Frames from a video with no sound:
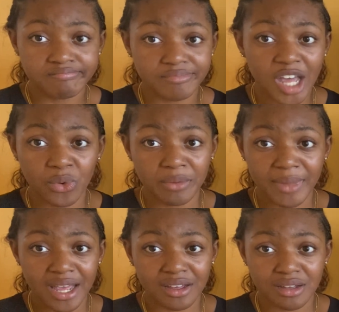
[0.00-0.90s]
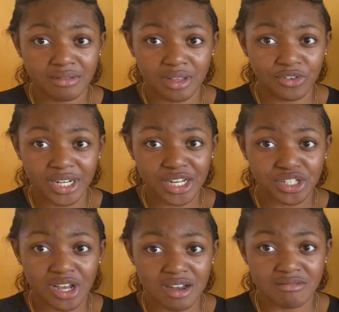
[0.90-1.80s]
That would make the
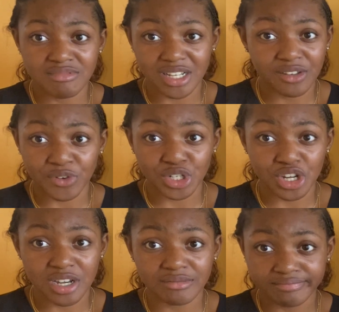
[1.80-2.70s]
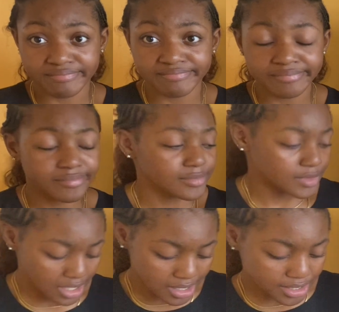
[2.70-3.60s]
relation not a function.
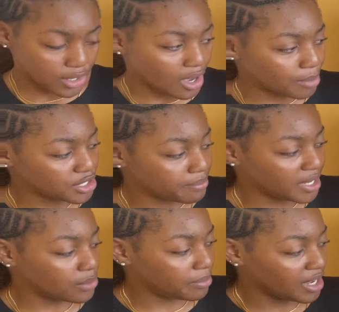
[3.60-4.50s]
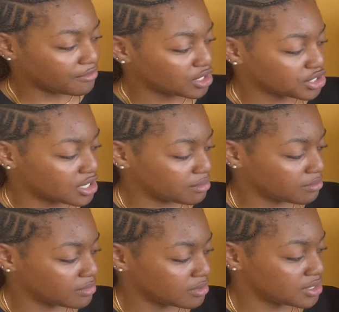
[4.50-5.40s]
So option B would be a function.
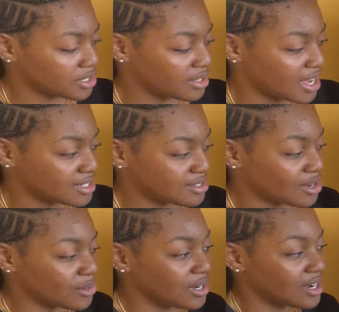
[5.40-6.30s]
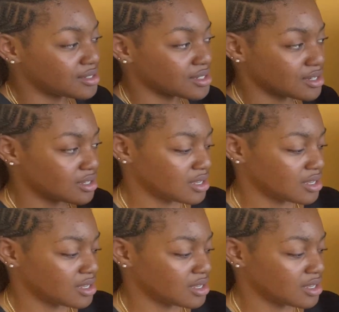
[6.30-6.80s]
So that's not our answer.